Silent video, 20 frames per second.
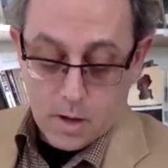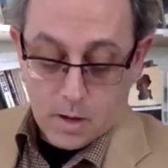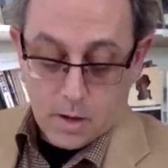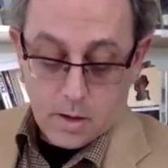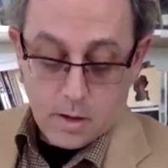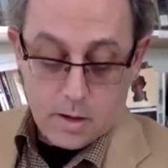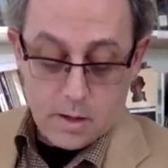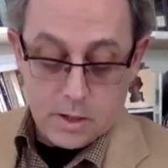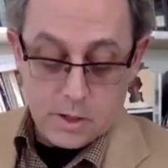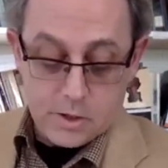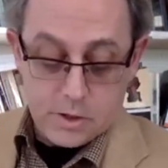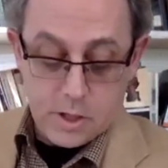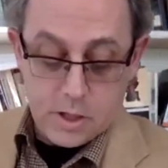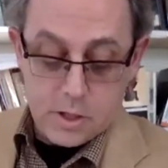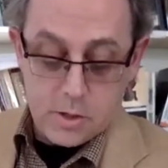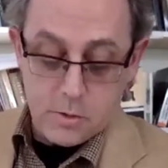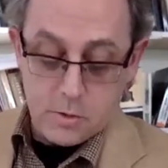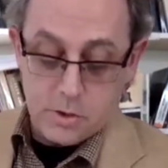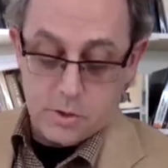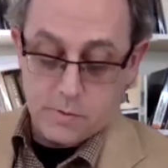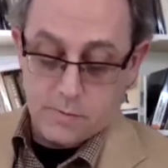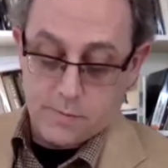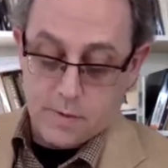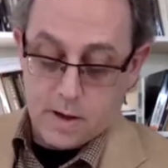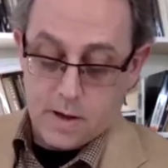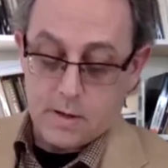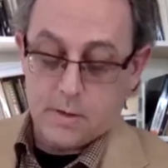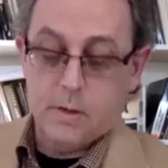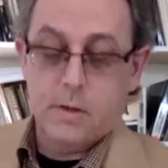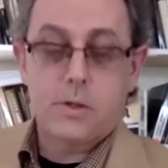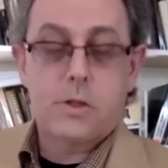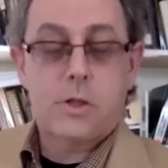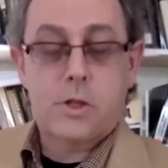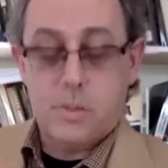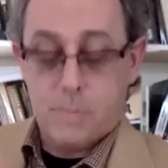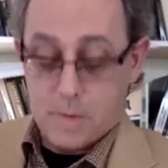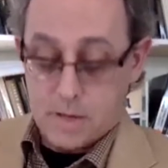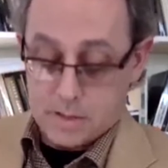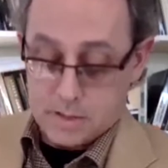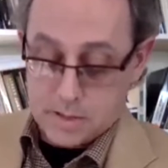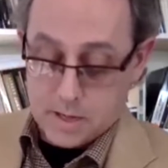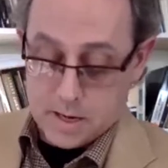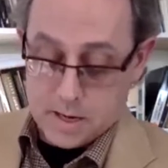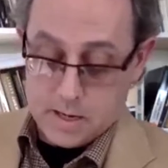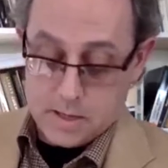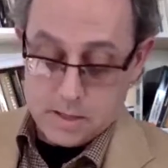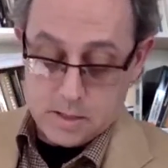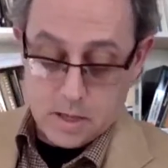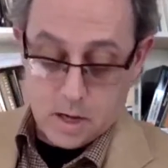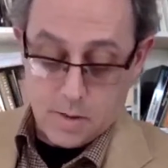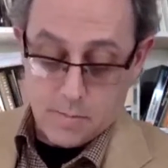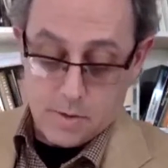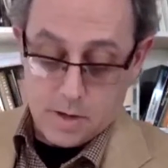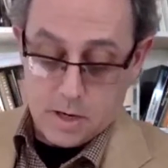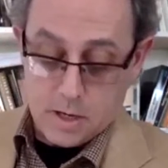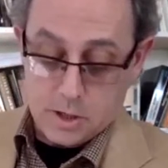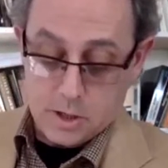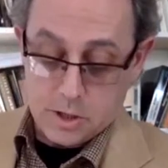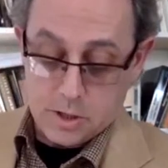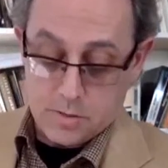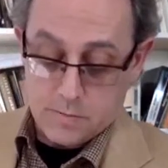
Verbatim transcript: is the use of violence to maintain domination,